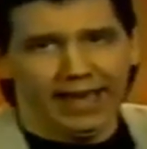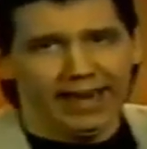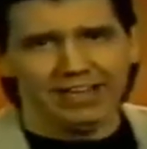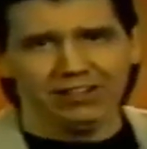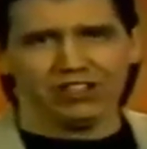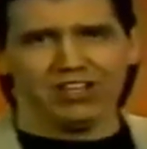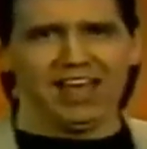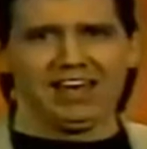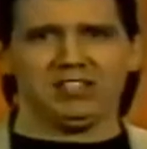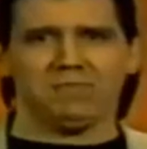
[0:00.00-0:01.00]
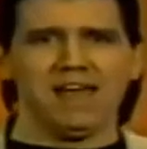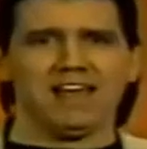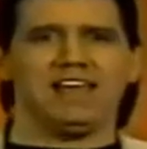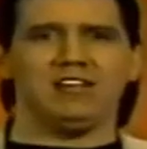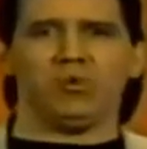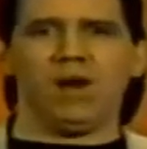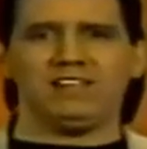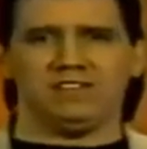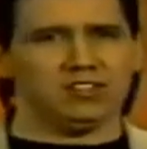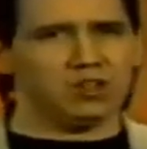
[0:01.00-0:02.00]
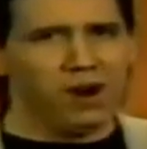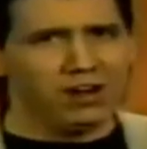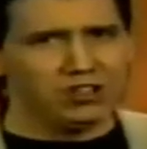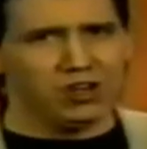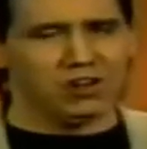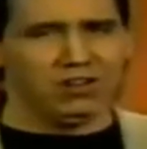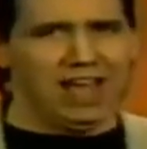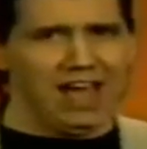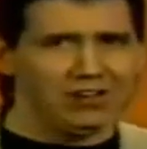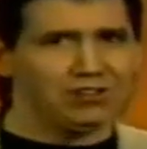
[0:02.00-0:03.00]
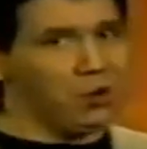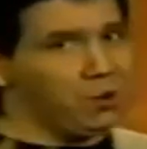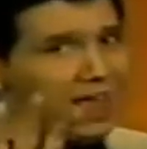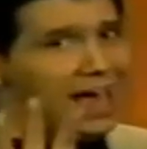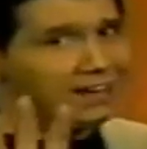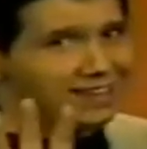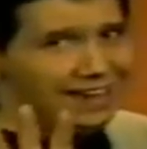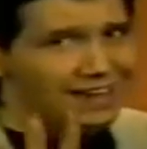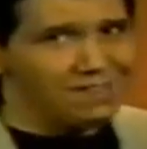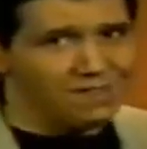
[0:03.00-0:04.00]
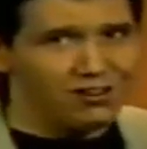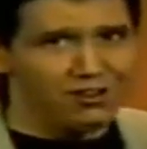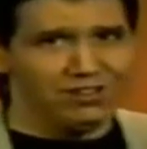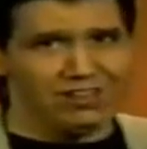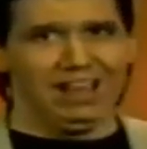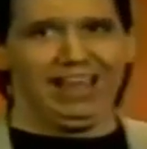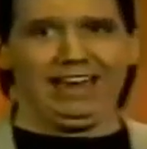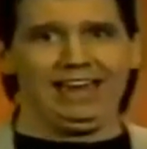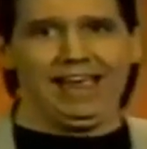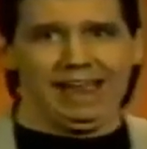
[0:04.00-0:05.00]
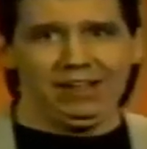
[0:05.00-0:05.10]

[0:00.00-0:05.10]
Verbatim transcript: and I understand he's making his way to the squared circle now, so without any further delay,